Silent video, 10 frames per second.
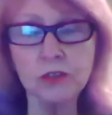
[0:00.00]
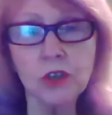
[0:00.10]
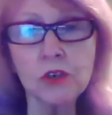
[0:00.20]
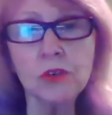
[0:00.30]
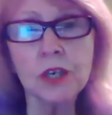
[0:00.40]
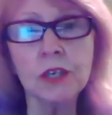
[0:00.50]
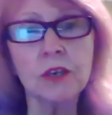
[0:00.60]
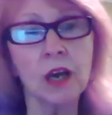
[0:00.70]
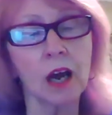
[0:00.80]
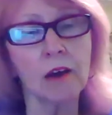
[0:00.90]
Also, you
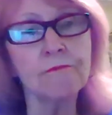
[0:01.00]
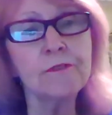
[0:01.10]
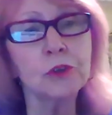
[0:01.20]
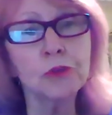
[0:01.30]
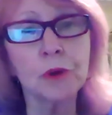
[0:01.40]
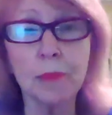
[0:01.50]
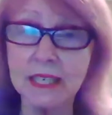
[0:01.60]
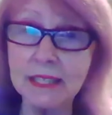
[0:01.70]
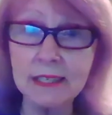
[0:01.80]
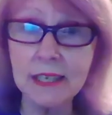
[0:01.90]
can filter it
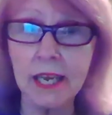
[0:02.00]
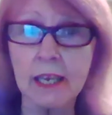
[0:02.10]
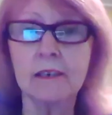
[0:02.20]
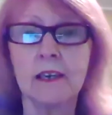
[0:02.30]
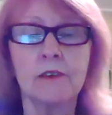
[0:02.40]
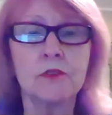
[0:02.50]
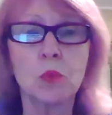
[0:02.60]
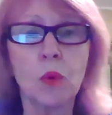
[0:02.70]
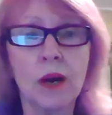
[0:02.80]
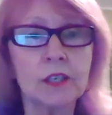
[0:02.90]
by state
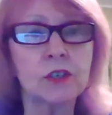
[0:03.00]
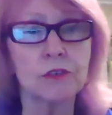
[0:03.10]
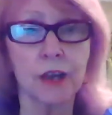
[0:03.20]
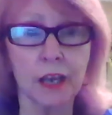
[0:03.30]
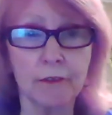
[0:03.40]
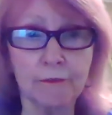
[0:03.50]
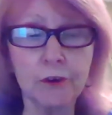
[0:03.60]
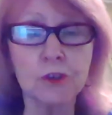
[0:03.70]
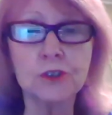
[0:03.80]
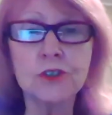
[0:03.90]
if you wanted to
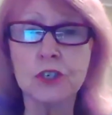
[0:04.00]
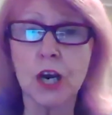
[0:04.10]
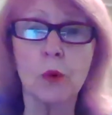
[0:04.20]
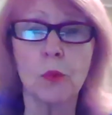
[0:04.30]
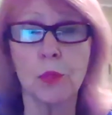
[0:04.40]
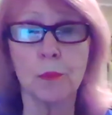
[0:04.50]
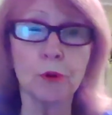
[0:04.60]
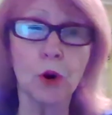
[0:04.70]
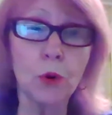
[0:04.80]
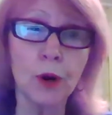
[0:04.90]
at first start with a
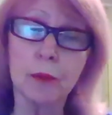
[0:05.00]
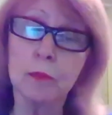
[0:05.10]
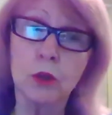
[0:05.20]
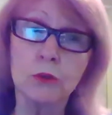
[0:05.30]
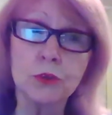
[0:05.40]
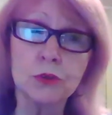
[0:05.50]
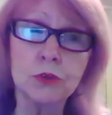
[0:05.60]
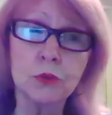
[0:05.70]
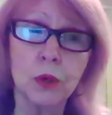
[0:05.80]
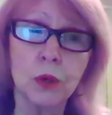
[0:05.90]
program
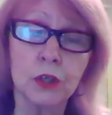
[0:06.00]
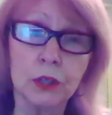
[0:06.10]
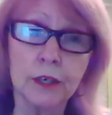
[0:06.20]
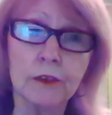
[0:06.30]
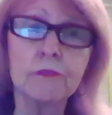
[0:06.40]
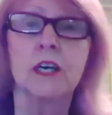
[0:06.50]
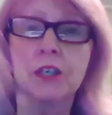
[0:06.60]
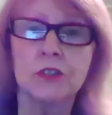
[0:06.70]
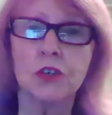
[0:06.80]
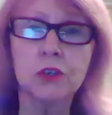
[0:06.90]
closer to where you live.
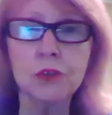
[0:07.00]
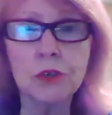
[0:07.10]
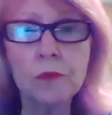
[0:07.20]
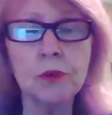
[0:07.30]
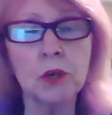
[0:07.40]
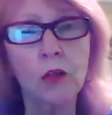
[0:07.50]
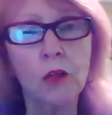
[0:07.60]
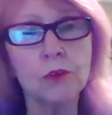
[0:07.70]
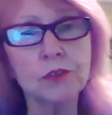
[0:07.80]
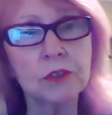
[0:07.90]
So you can put
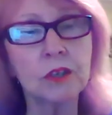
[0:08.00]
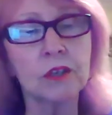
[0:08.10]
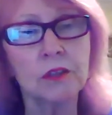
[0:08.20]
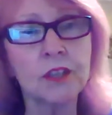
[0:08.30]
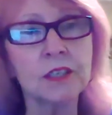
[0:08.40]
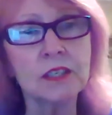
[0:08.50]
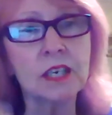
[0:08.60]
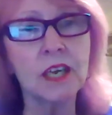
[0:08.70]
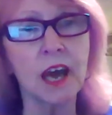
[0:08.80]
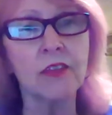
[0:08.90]
all those
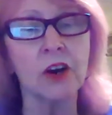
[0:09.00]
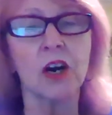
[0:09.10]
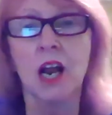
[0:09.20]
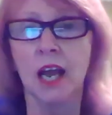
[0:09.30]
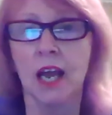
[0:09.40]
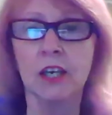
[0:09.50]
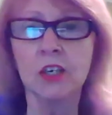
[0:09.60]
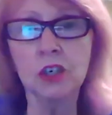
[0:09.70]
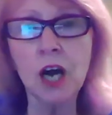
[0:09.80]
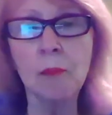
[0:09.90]
things together
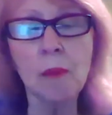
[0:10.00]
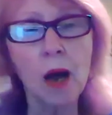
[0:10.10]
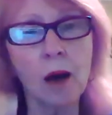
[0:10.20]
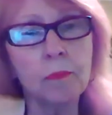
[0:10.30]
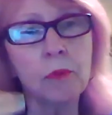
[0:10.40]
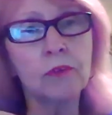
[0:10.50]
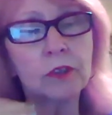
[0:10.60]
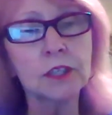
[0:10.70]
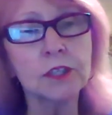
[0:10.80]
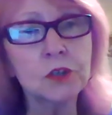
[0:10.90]
and you'll come up
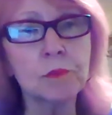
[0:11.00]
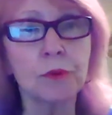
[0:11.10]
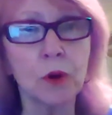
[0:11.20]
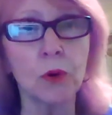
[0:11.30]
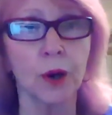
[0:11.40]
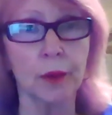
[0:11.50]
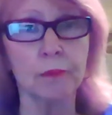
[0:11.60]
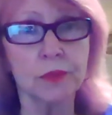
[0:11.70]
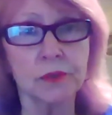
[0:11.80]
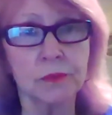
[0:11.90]
with a list of
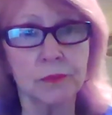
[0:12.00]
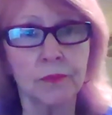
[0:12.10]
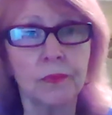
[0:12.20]
programs.